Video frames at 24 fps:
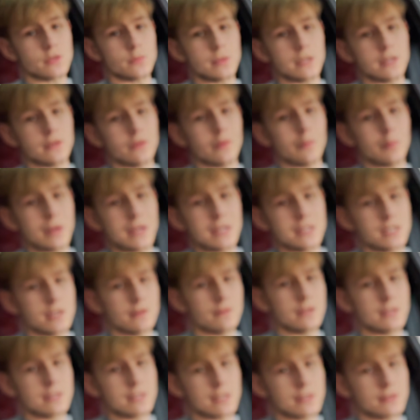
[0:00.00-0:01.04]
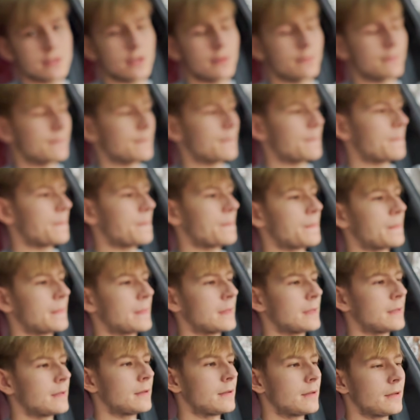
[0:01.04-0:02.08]
be the PCV
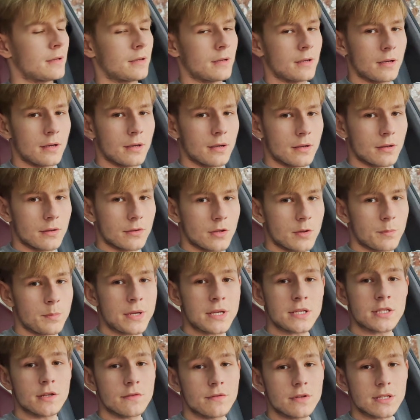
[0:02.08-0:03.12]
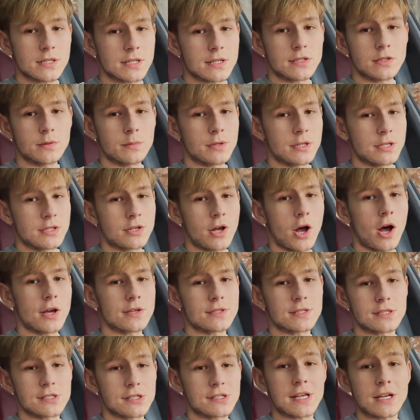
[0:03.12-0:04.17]
system. The PCV system in these cars
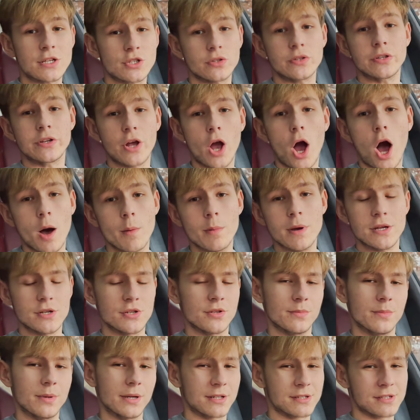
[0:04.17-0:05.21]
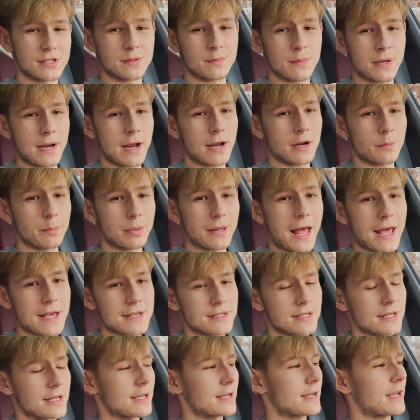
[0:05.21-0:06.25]
is essentially garbage because it's made out of
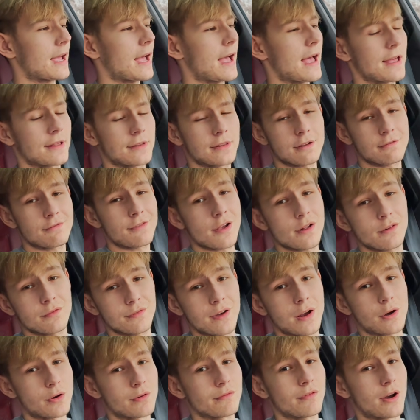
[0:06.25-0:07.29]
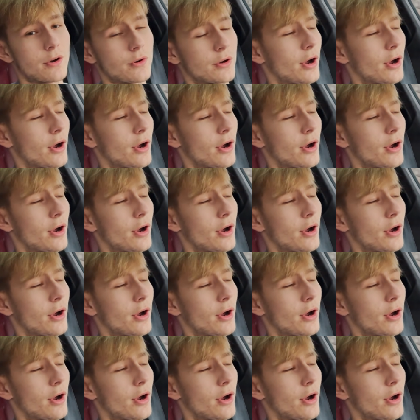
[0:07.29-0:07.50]
plastic and they fail very, very